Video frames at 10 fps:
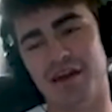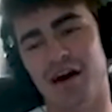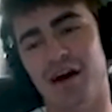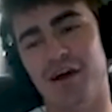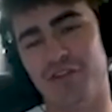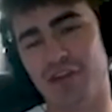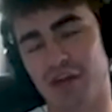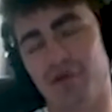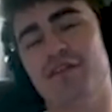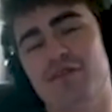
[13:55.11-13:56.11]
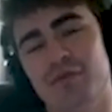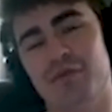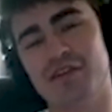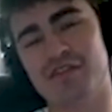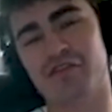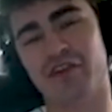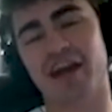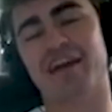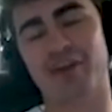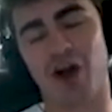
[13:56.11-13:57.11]
If you like what I do, please leave a
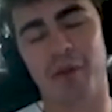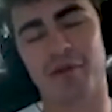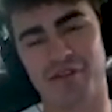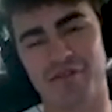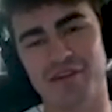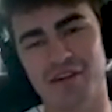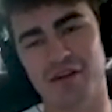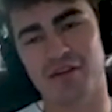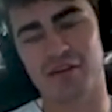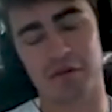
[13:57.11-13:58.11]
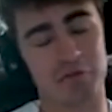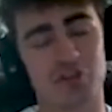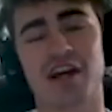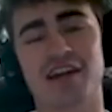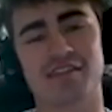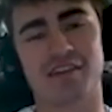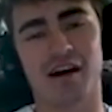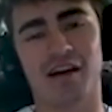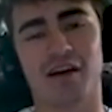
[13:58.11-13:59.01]
like and comment on the video. Tell me what you guys thought.